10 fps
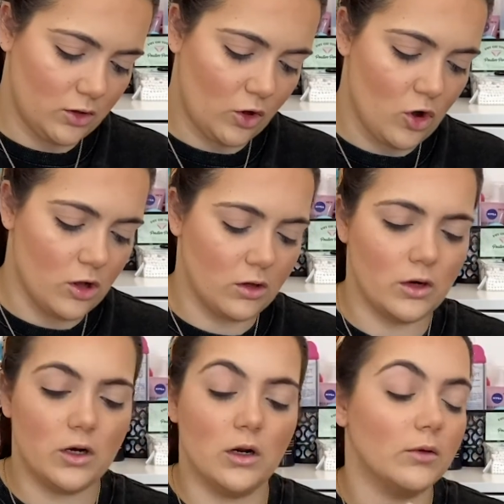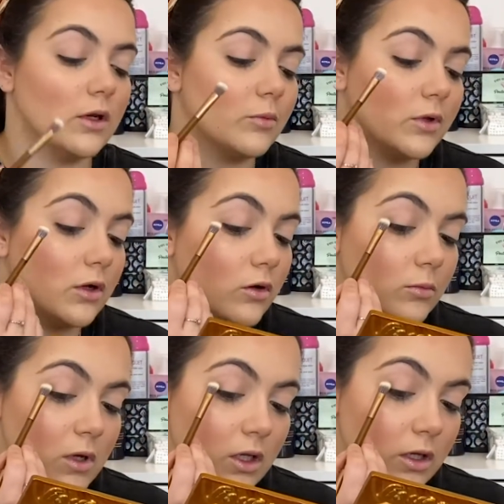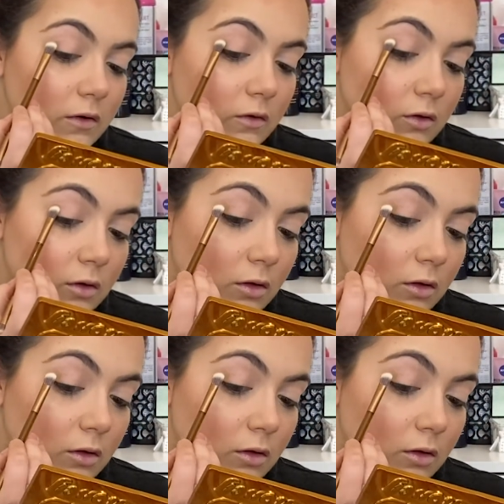color, and I'm gonna put it on my crease.